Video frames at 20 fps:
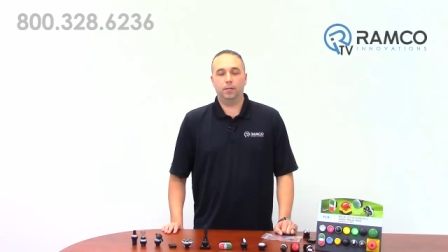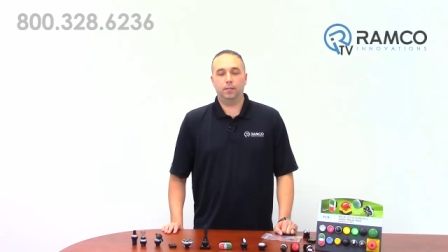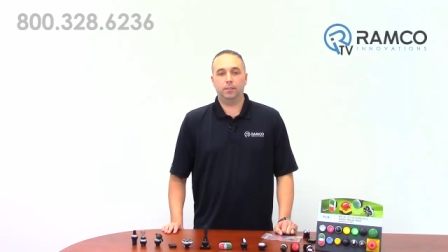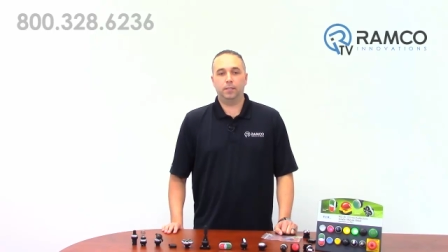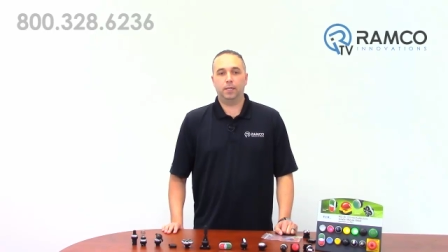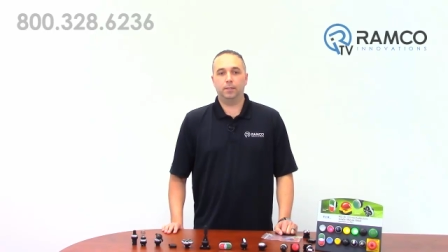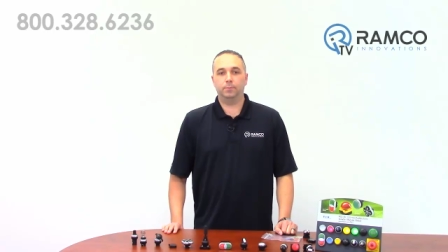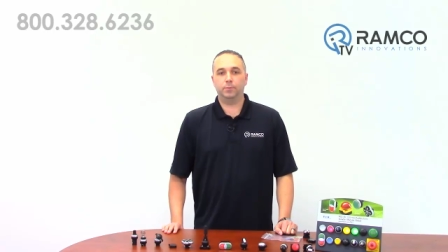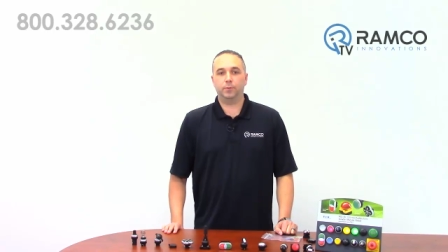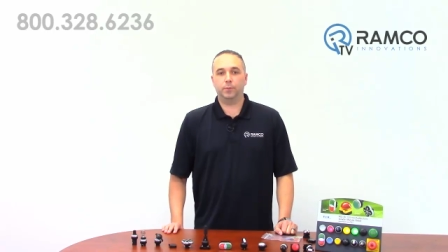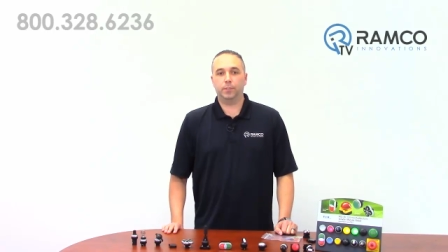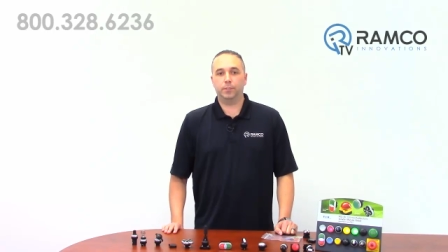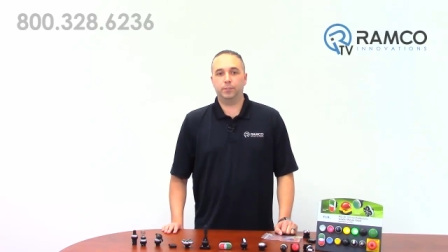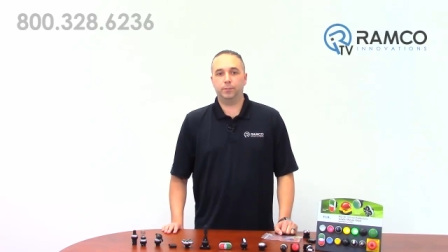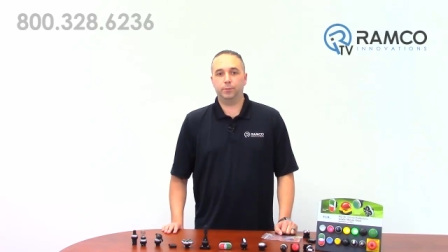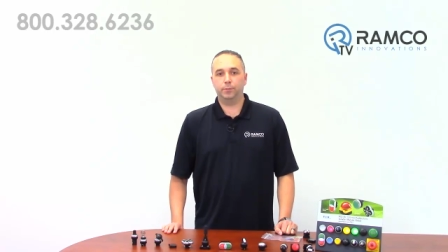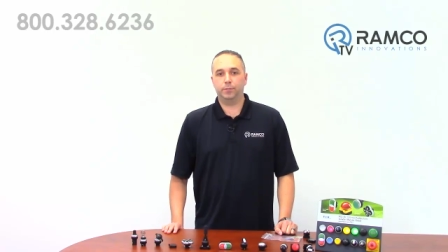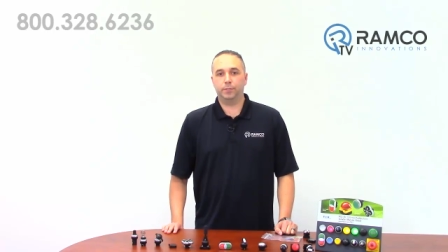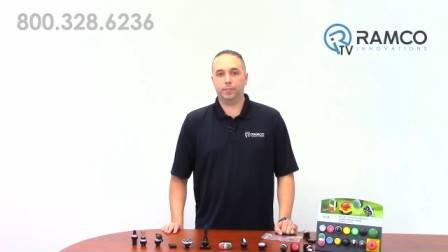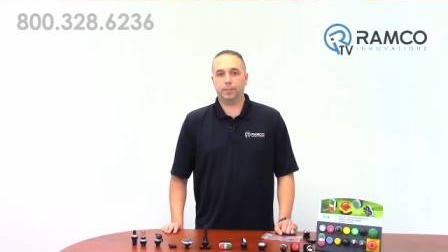The
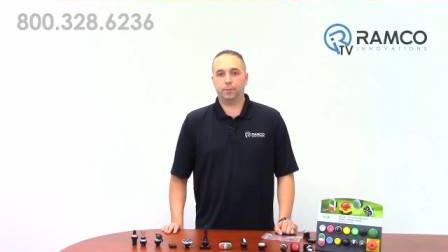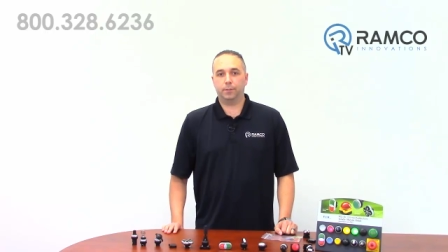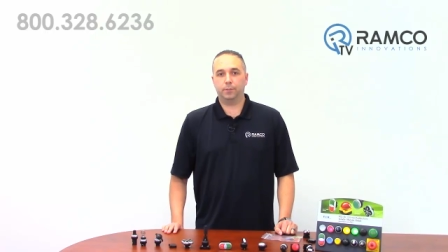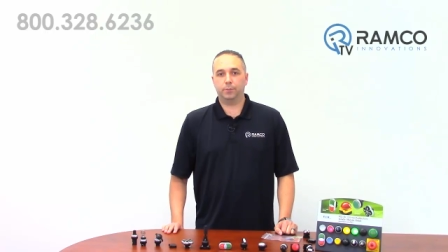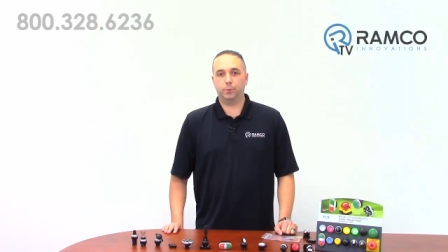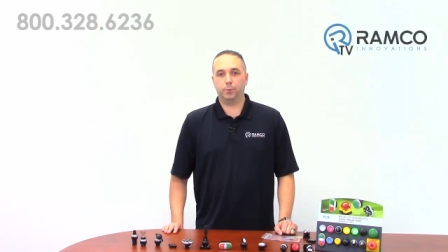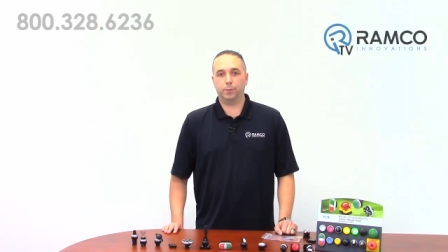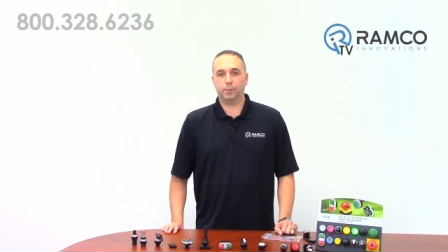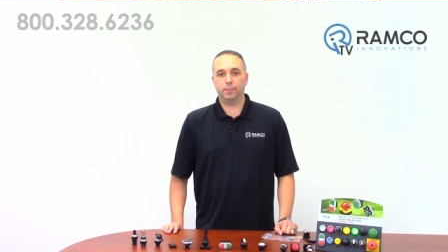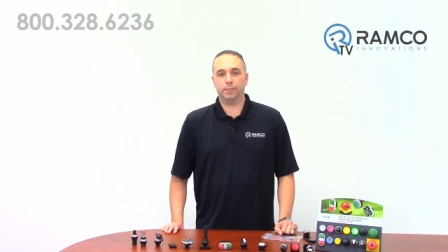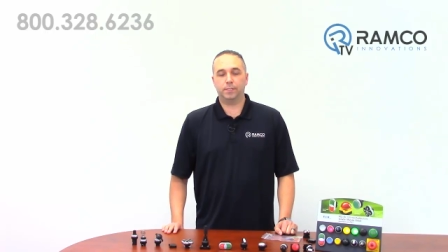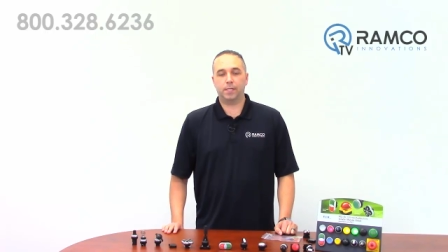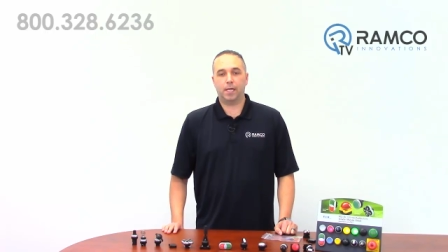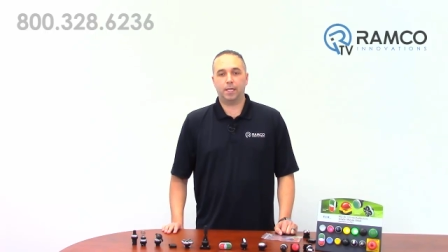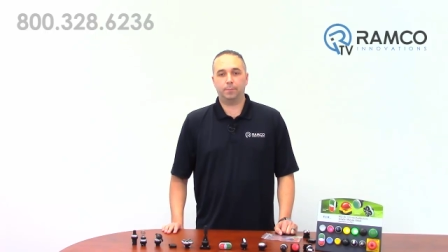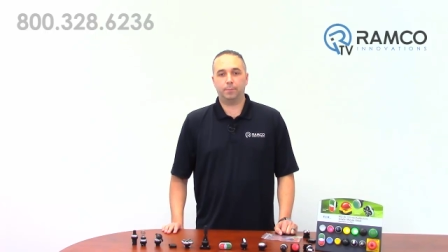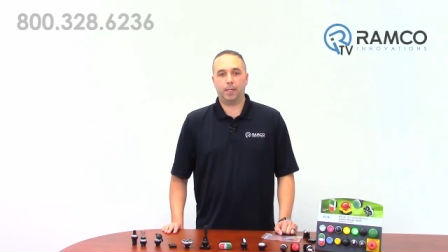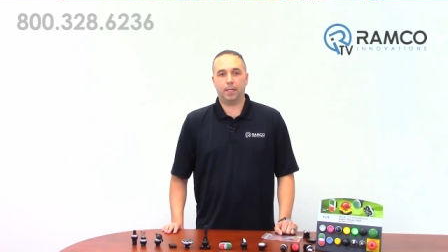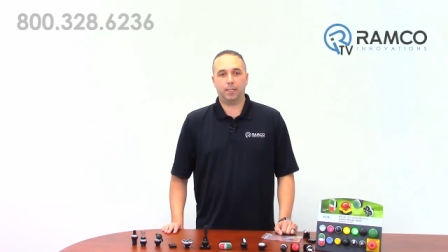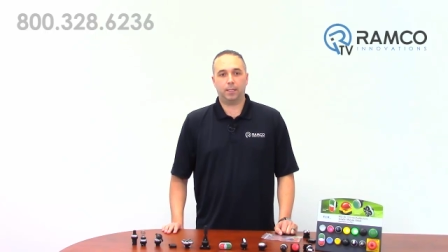M22 series was
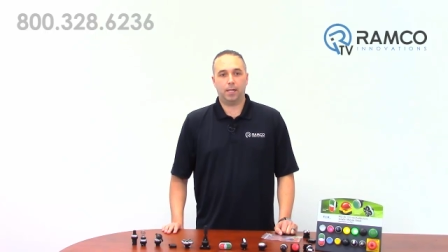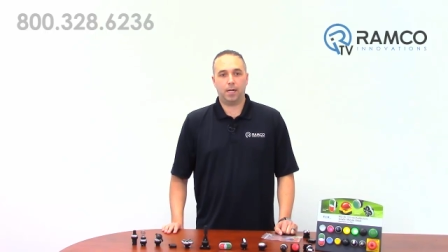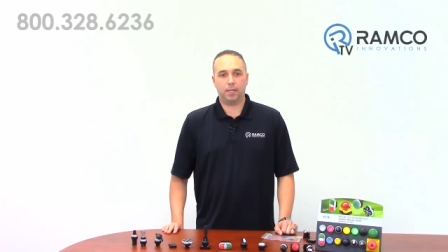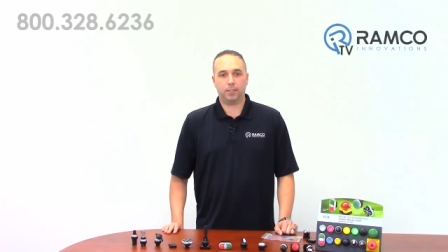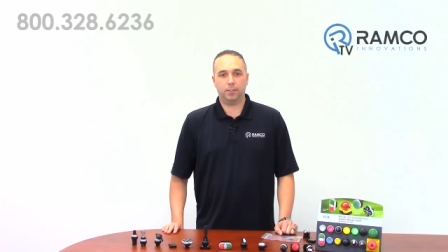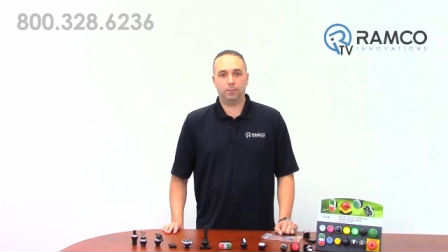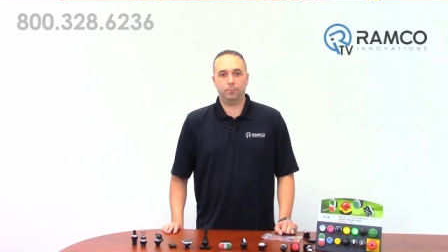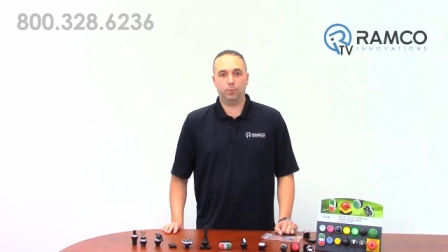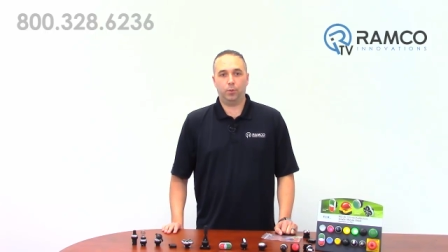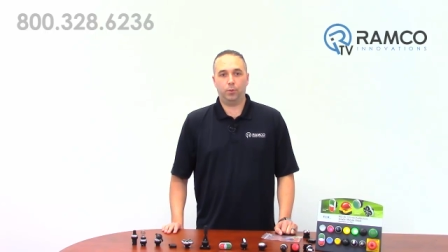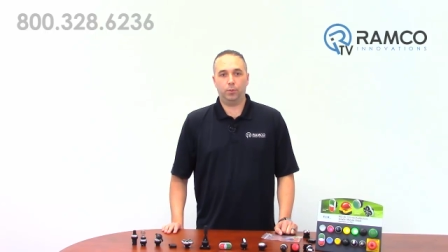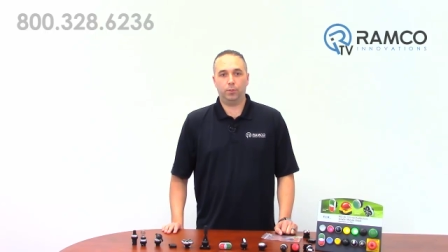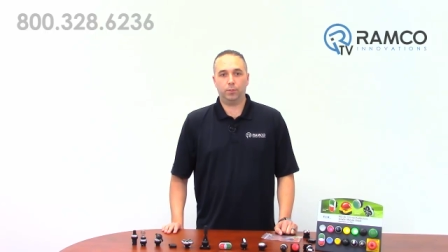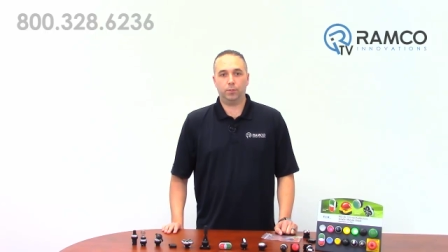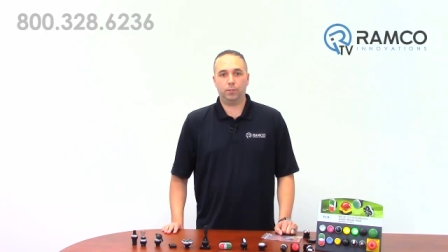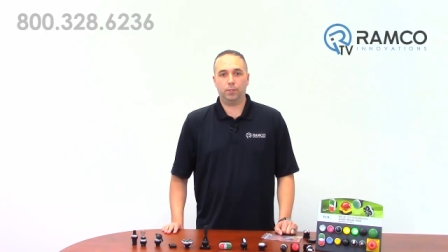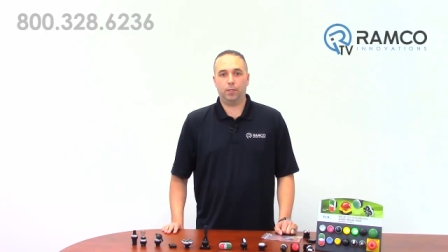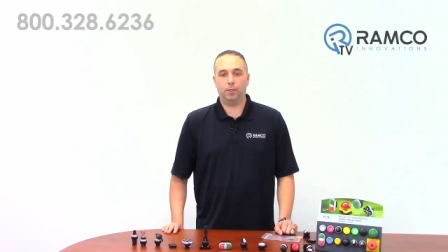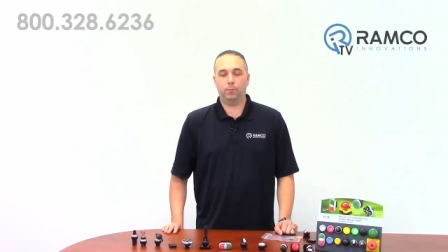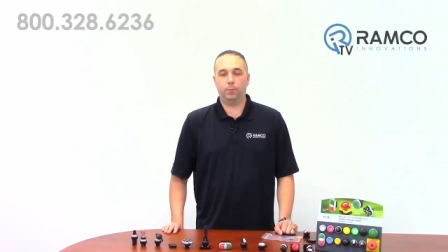designed by Klockner
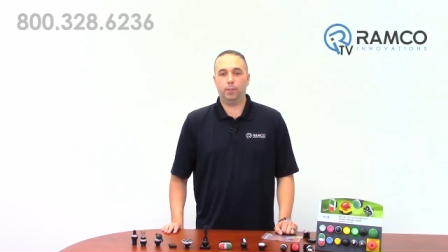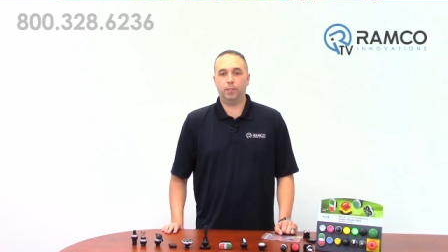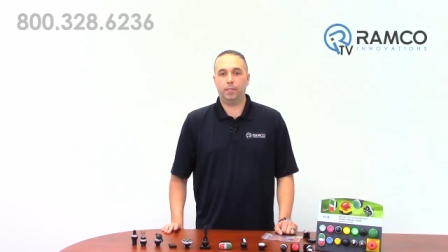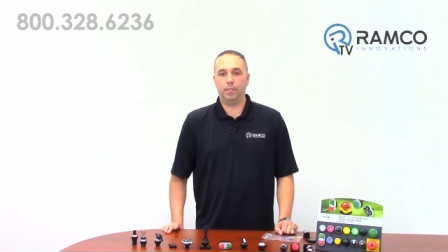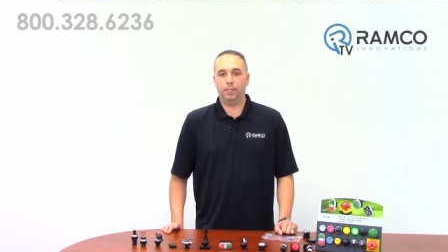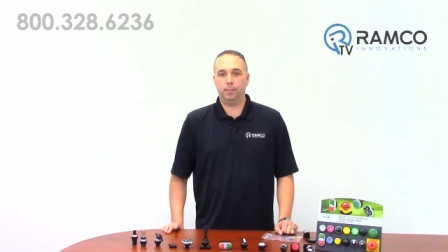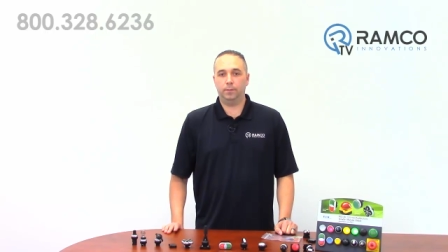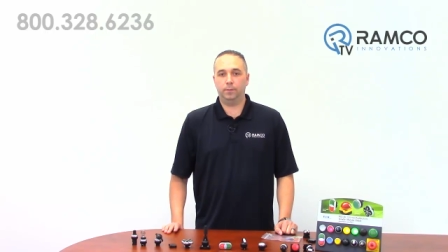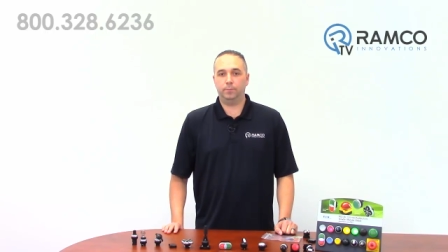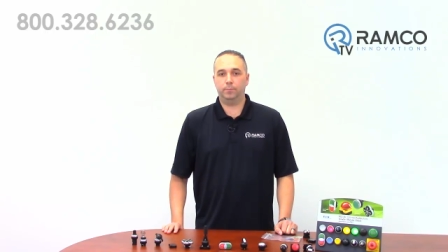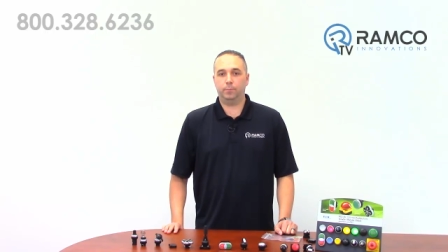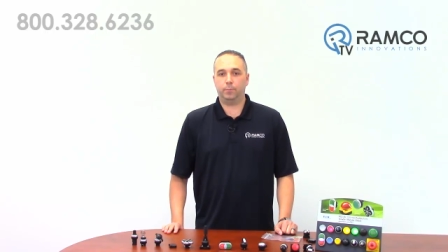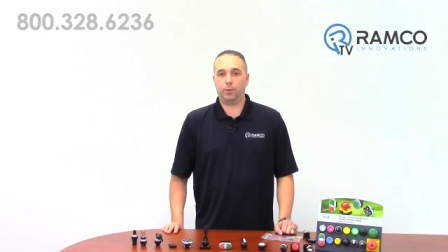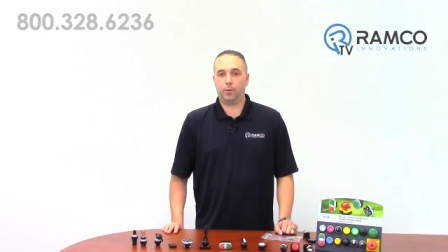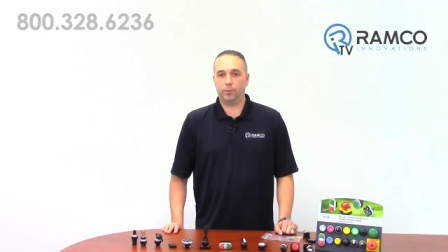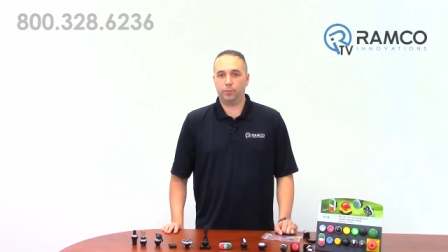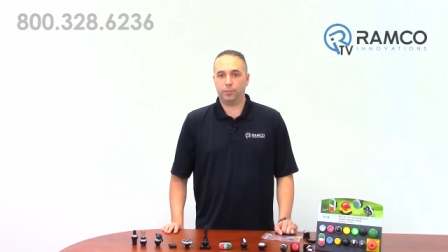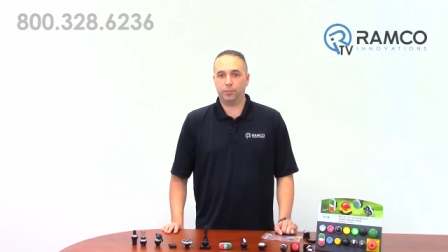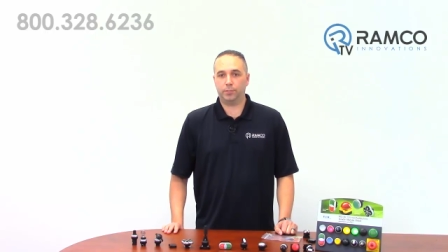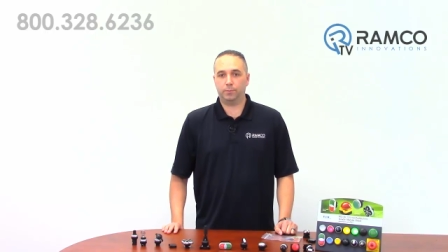Moeller, and when Eaton
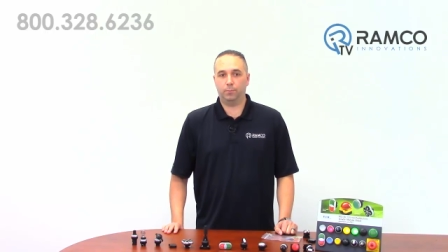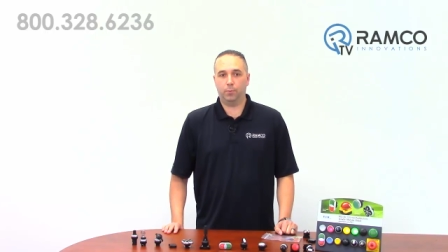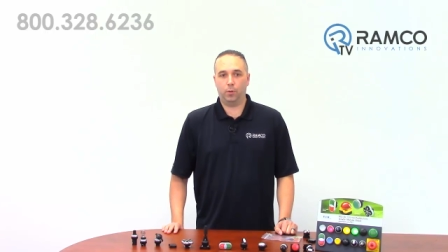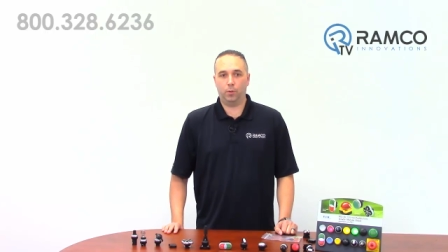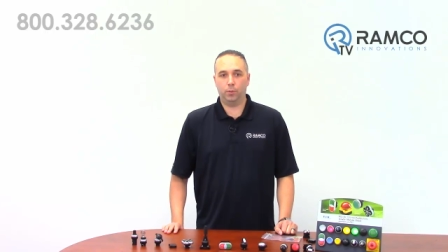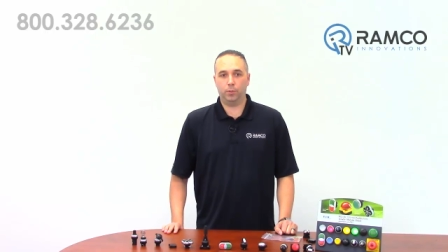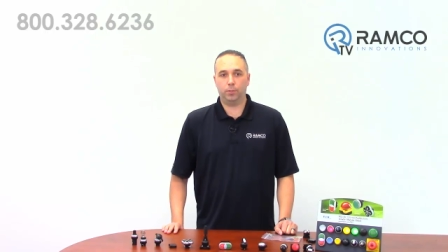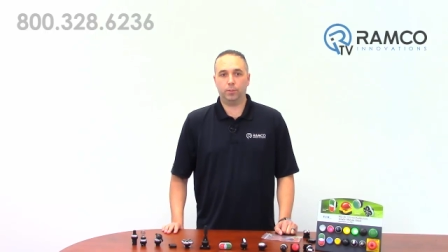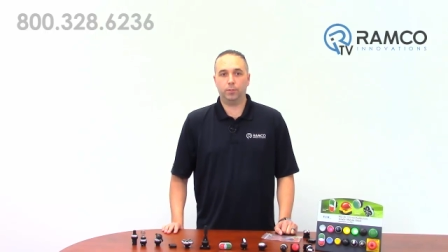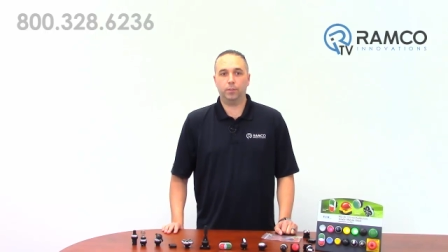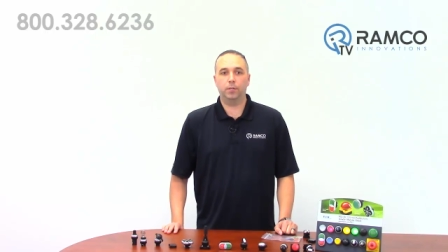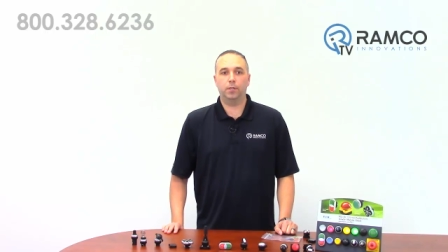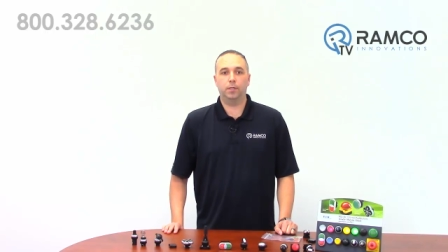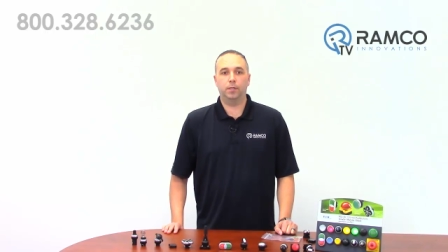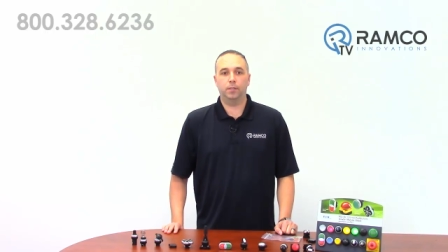purchased Moeller,